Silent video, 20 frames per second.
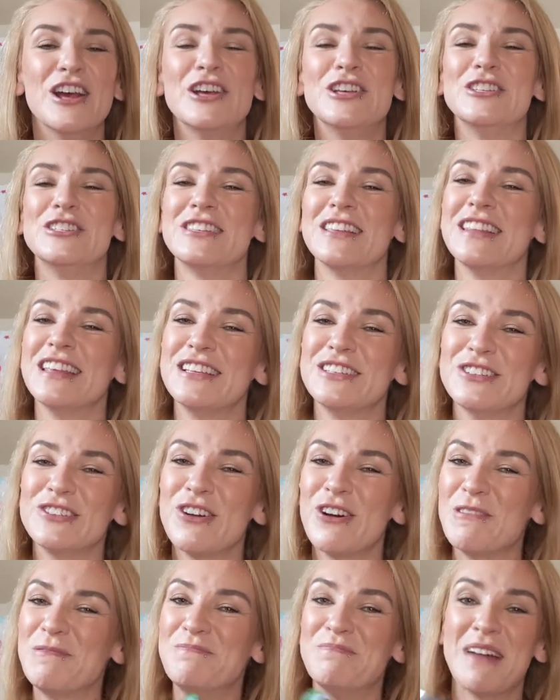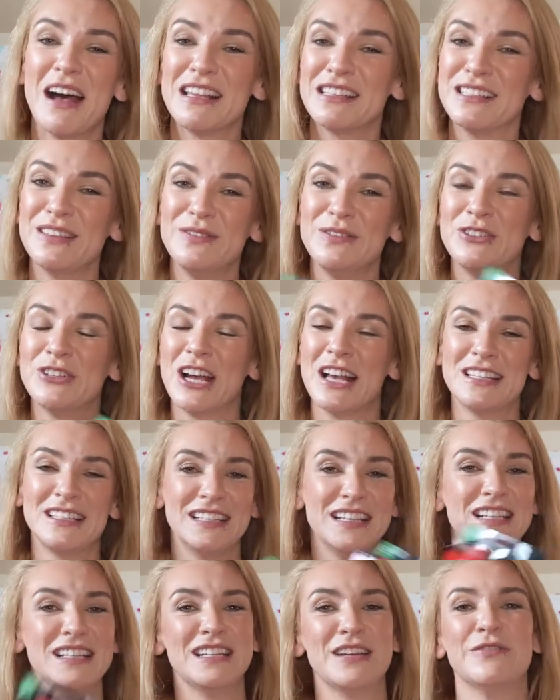So there's not a massive
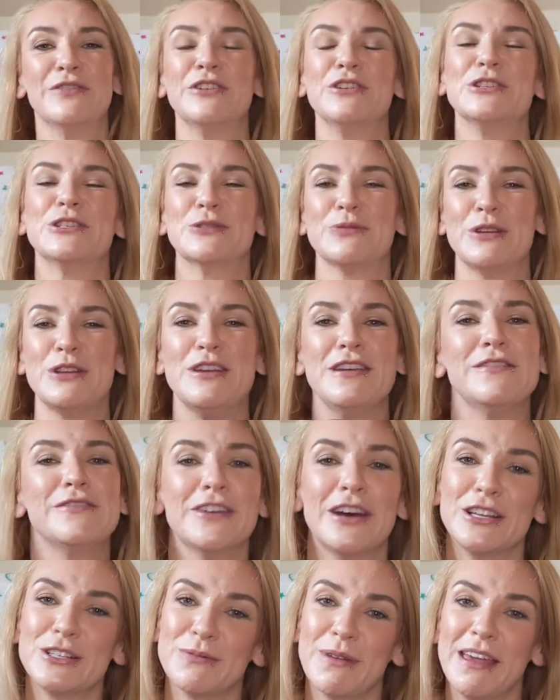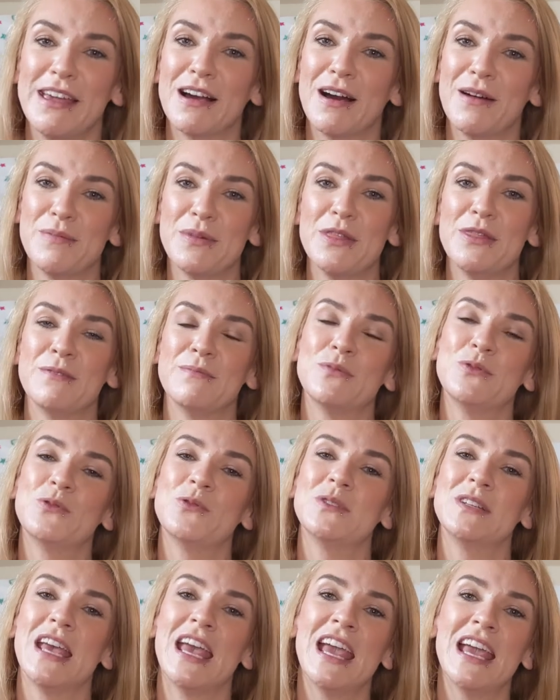drastic difference when you first wake up in the
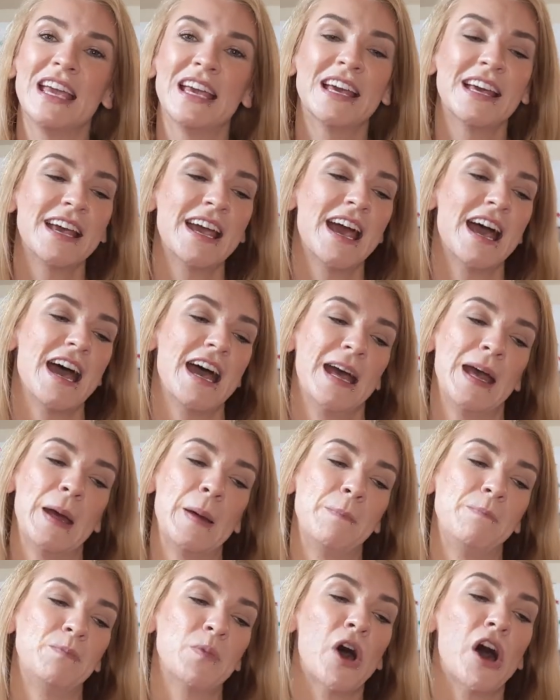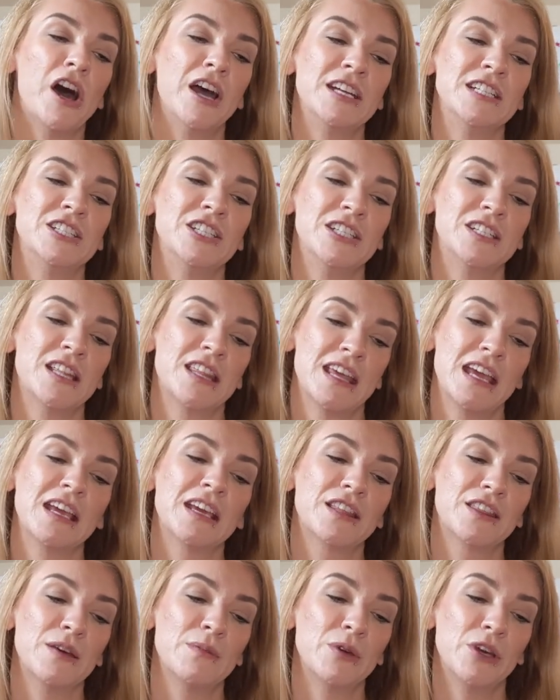morning, but I did
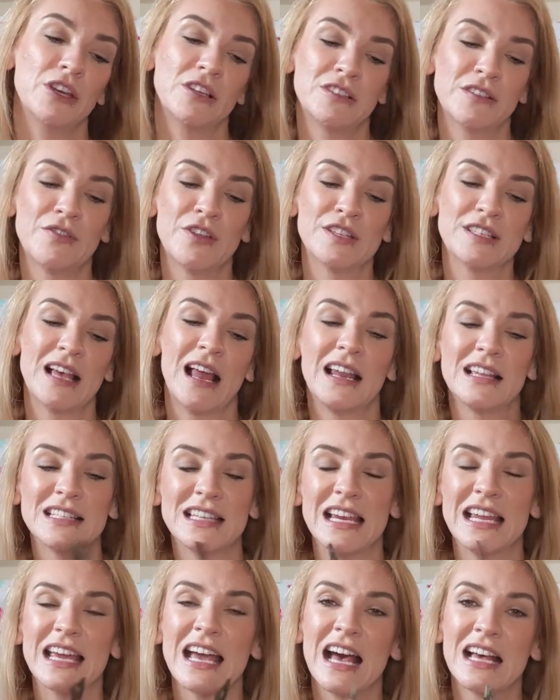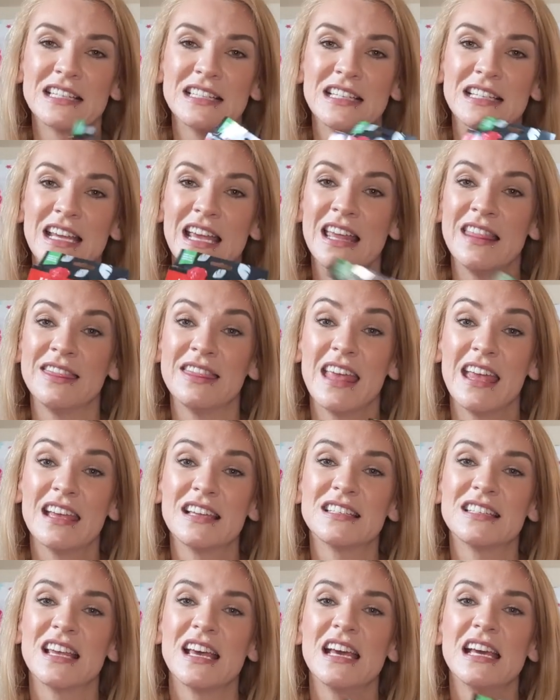think that because of the salicylic acid in
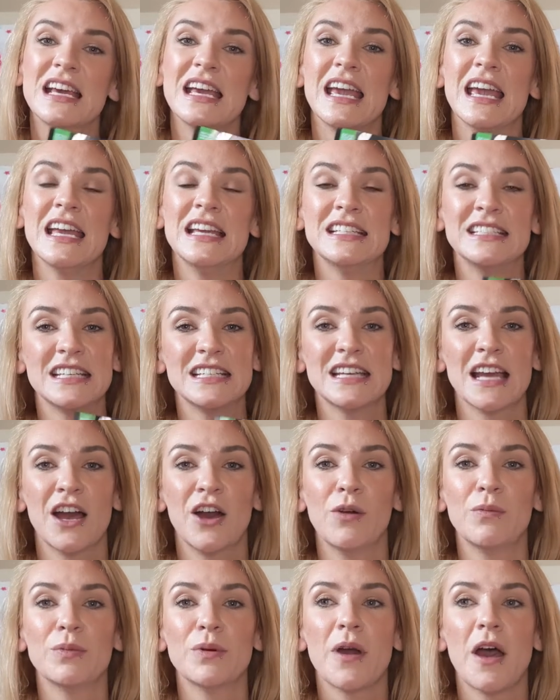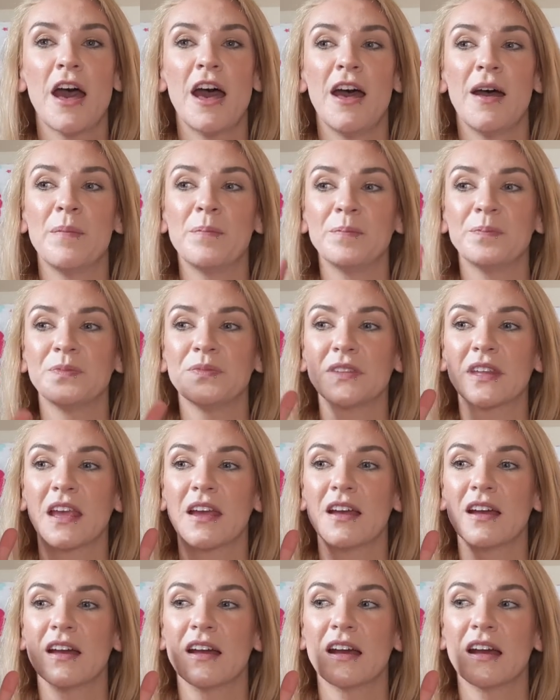this, it did help
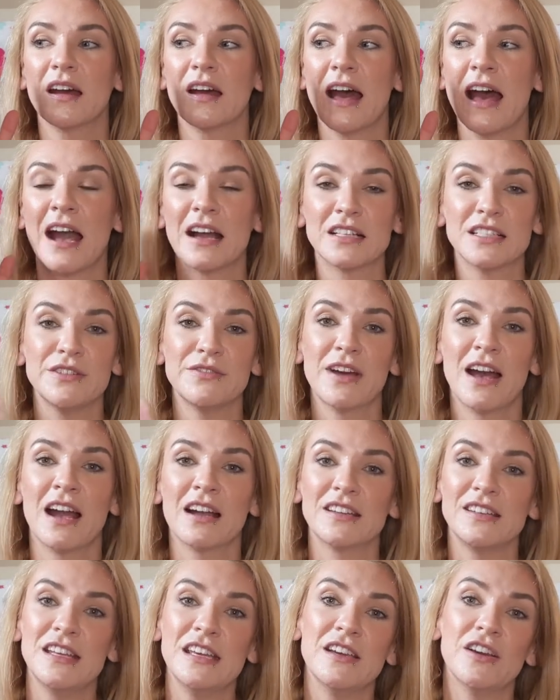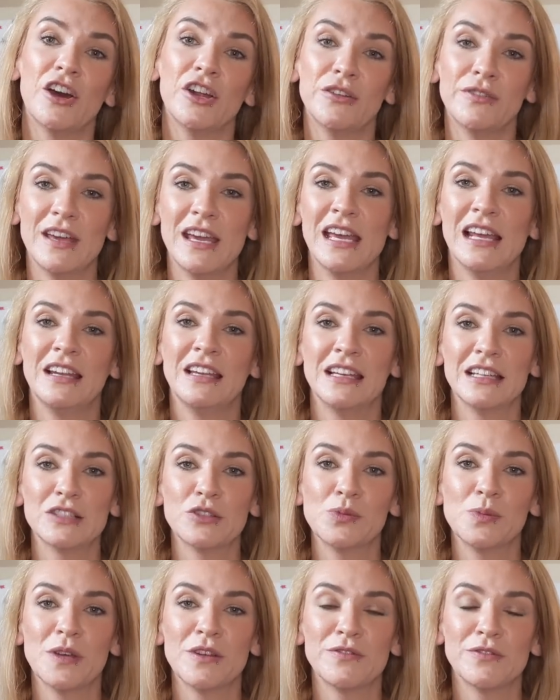active acne kind of heal a
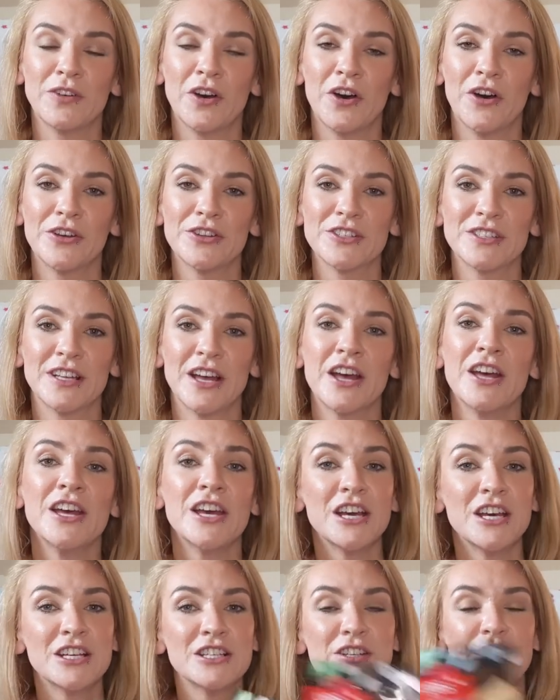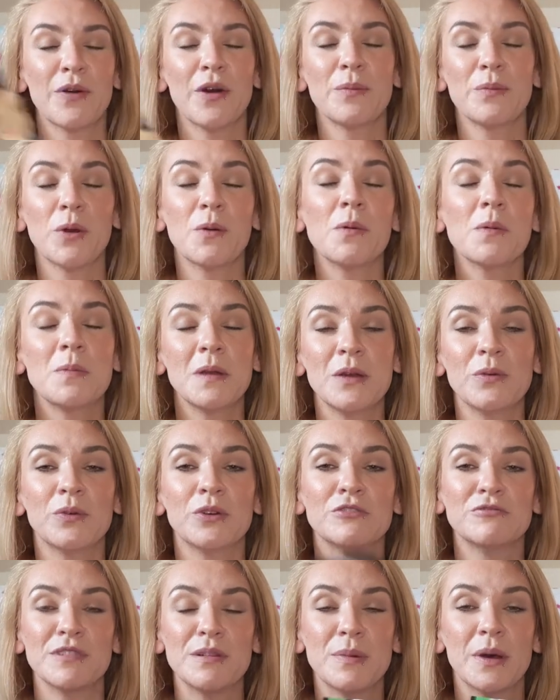little bit faster. So I probably
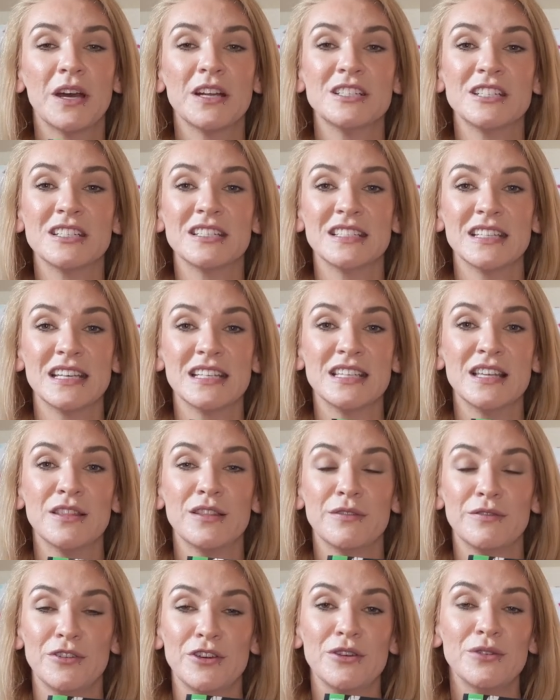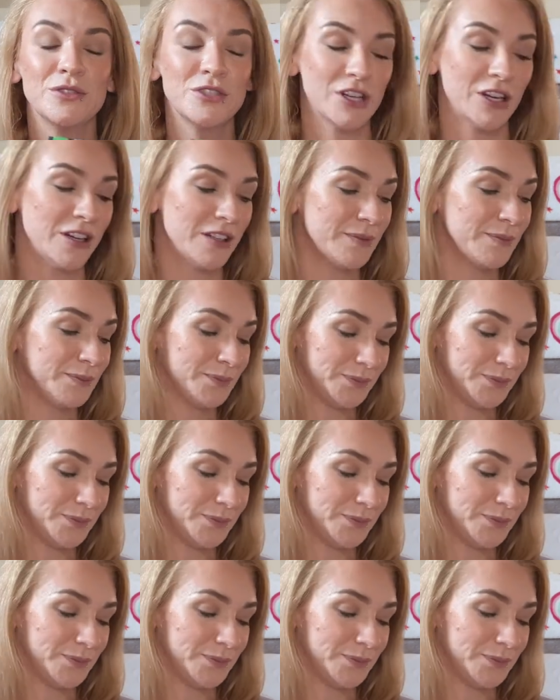would repurchase this in the future.